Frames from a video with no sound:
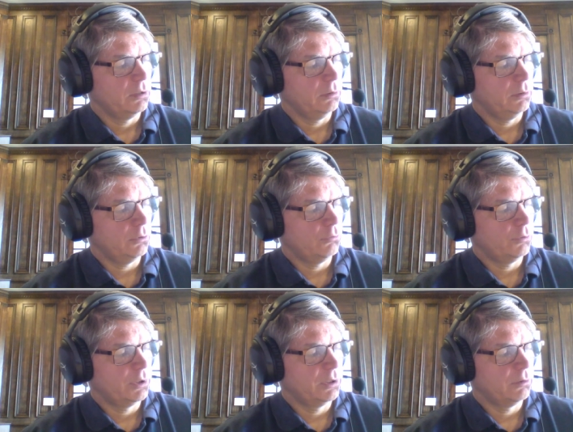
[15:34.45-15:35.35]

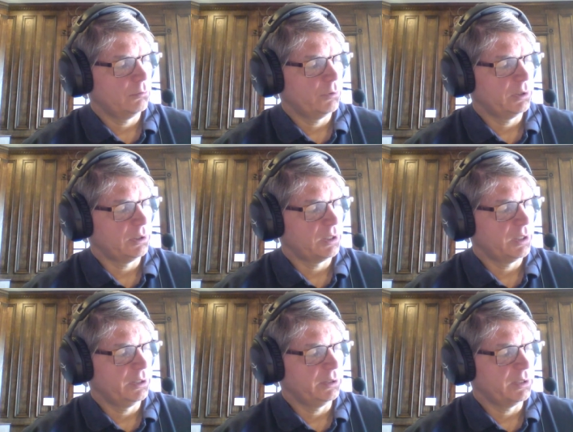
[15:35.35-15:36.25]
Lower when
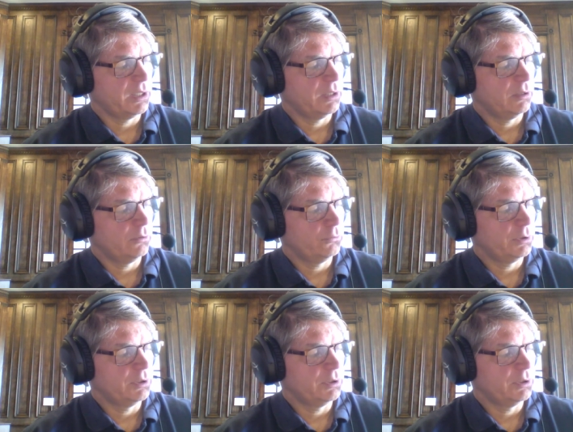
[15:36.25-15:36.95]
lying down